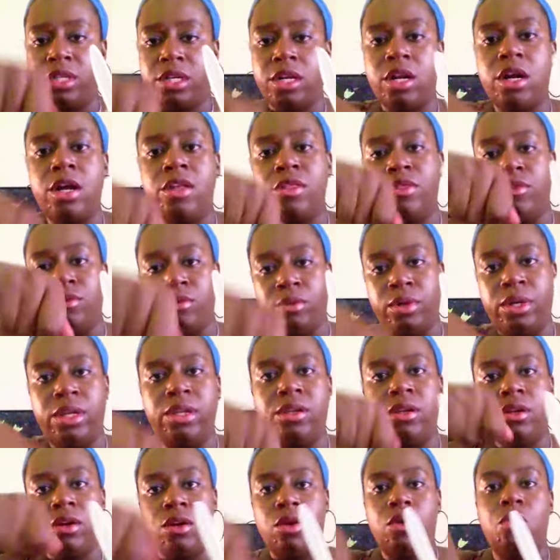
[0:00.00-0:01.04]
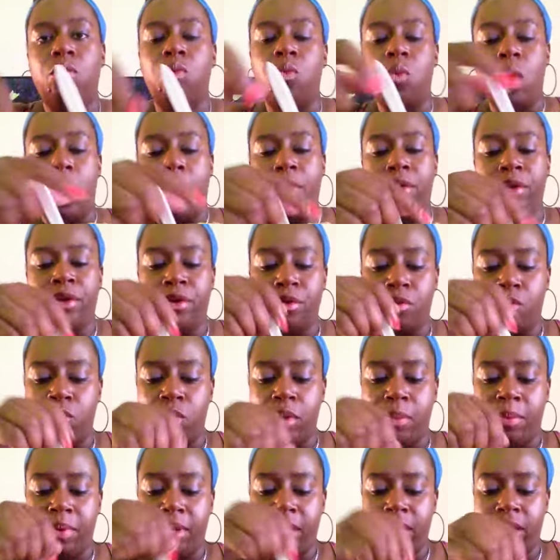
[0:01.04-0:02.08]
cut through it while you're
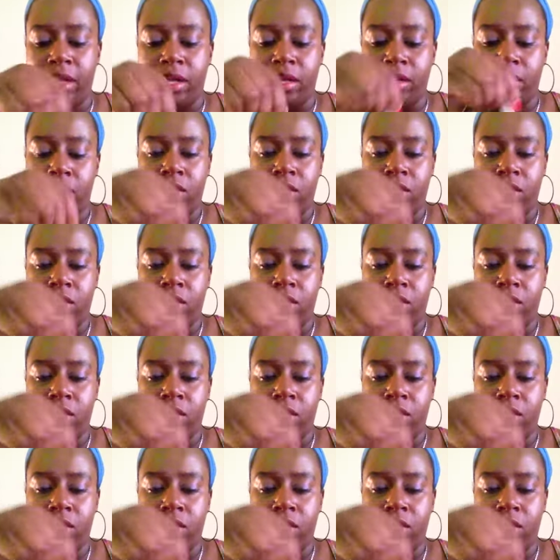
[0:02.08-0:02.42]
whipping it.